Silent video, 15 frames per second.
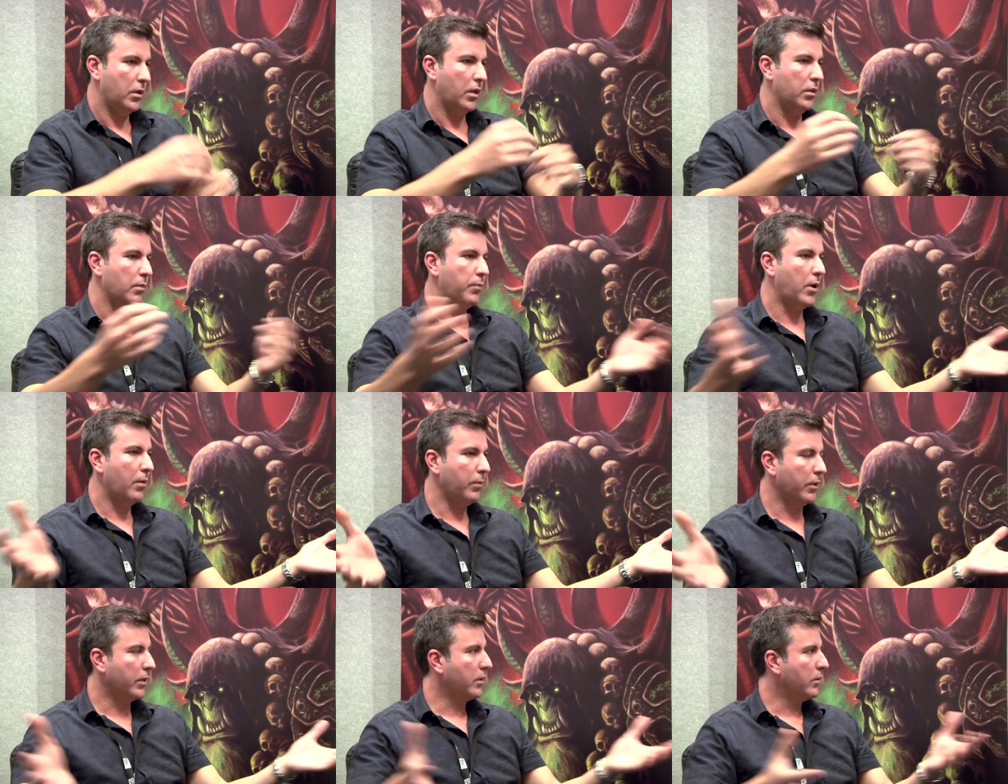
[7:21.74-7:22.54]
and the
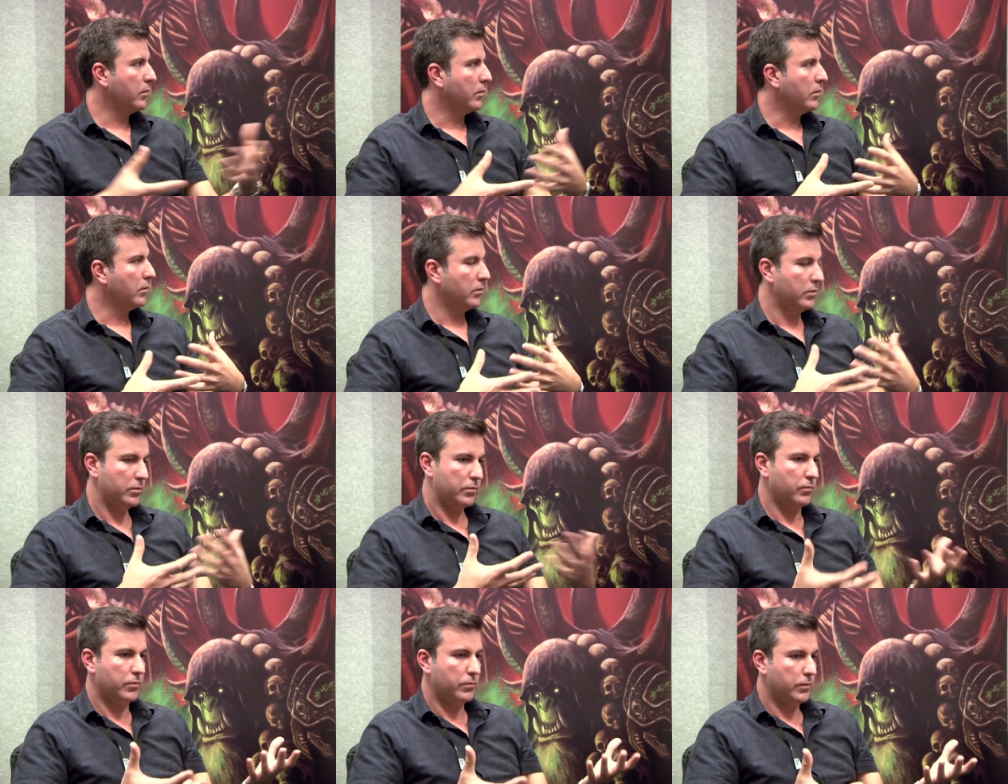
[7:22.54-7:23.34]
public
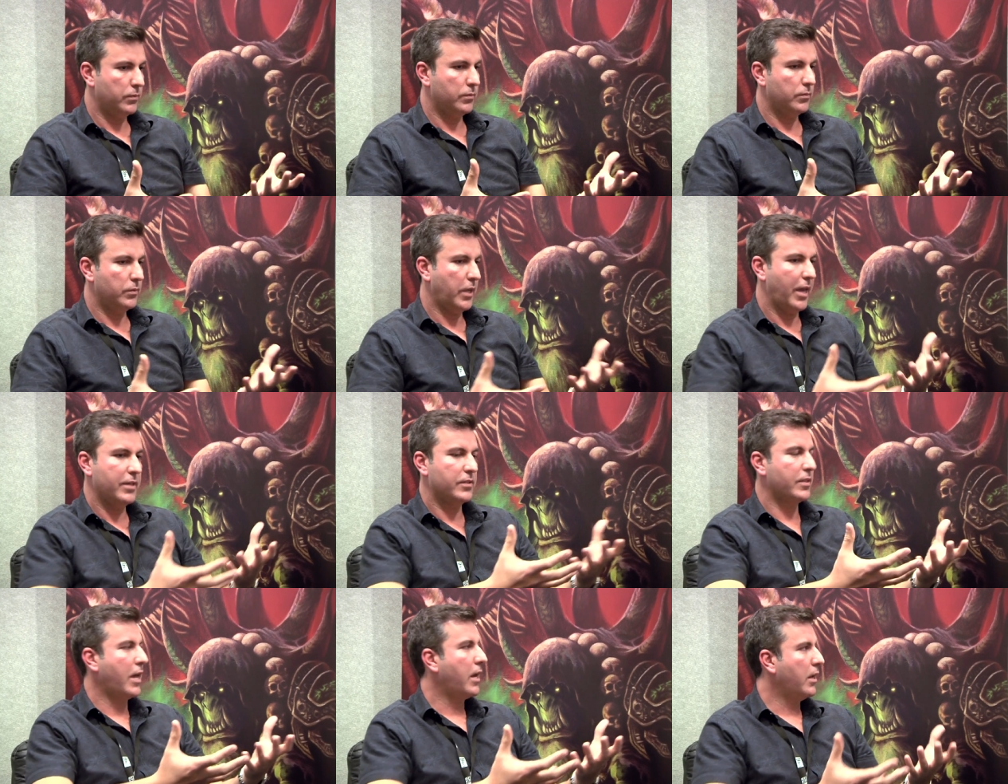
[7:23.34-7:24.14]

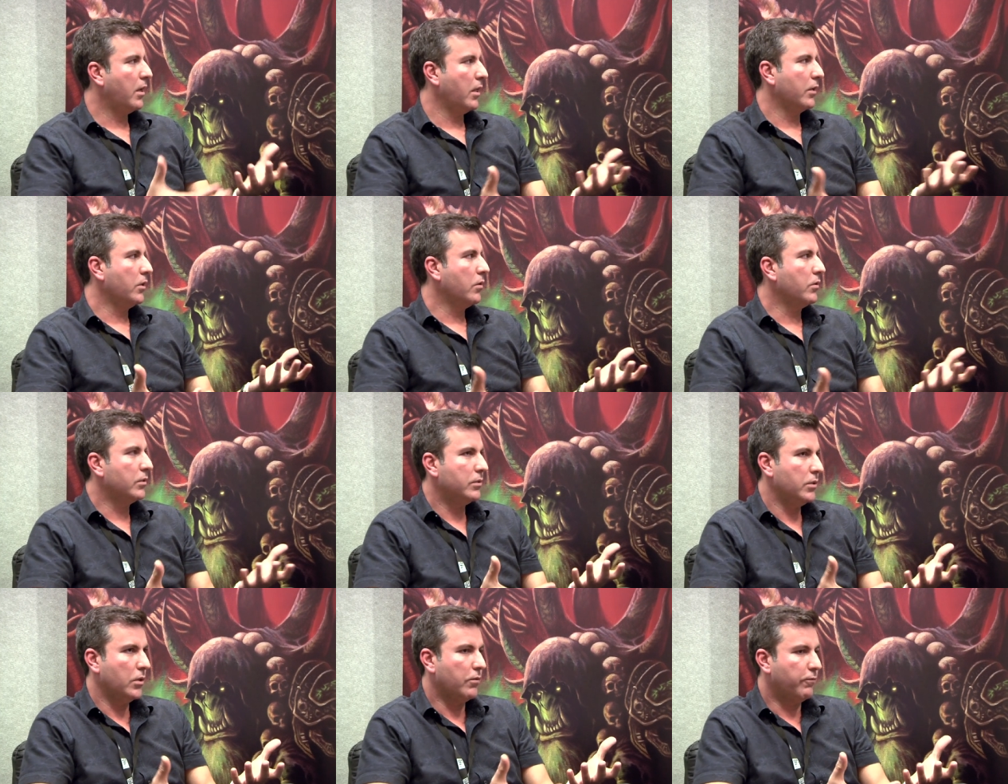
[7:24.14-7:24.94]
takes that, like you
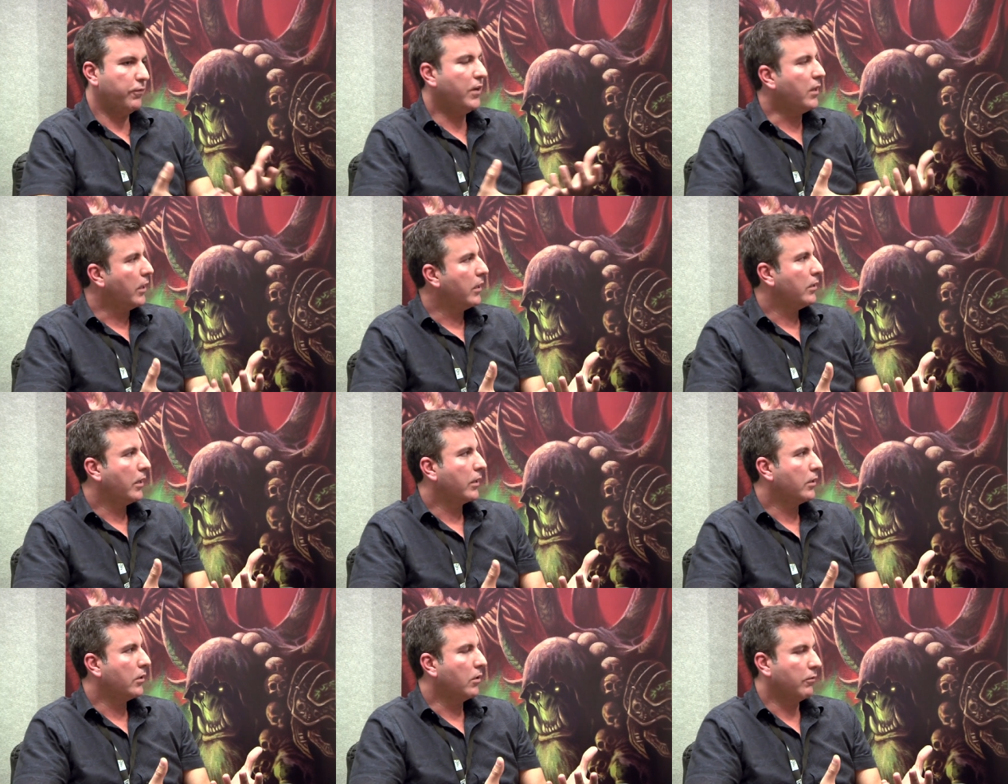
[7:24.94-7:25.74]
can you can feel it,
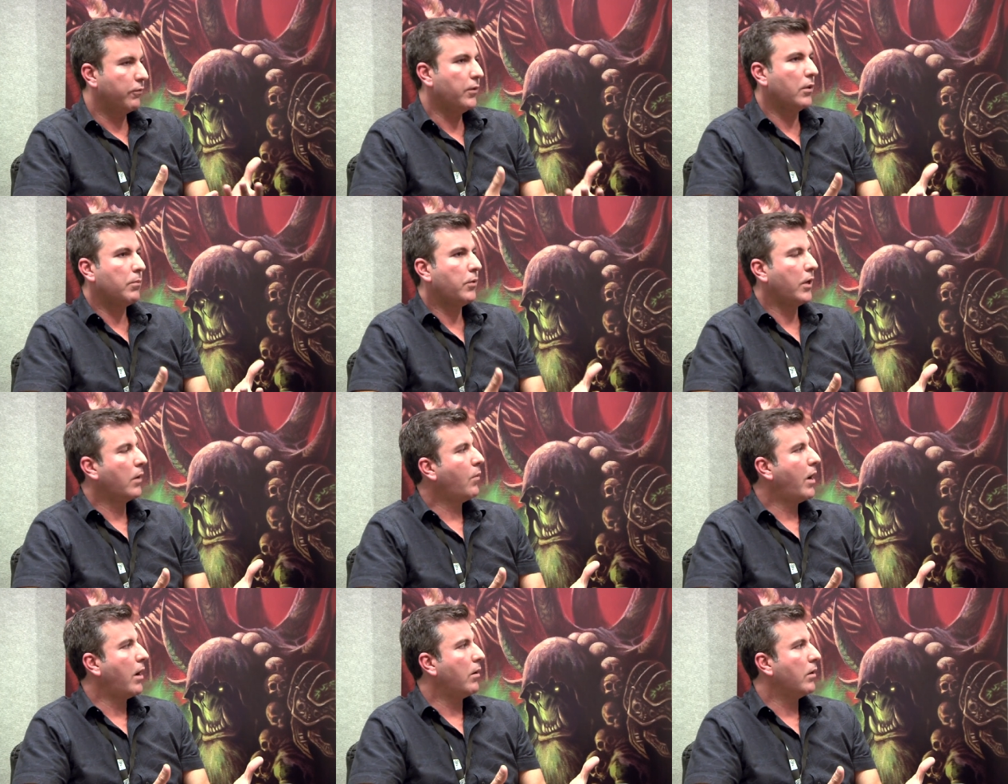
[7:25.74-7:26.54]
like you can feel it
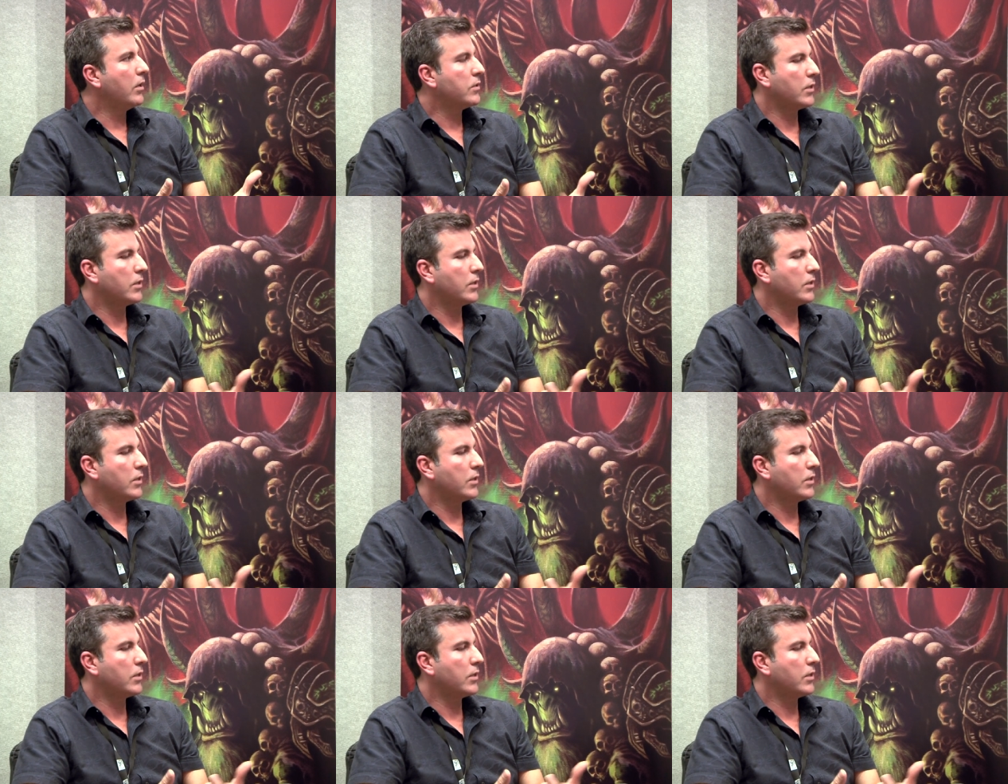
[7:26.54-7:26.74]
playing WoW.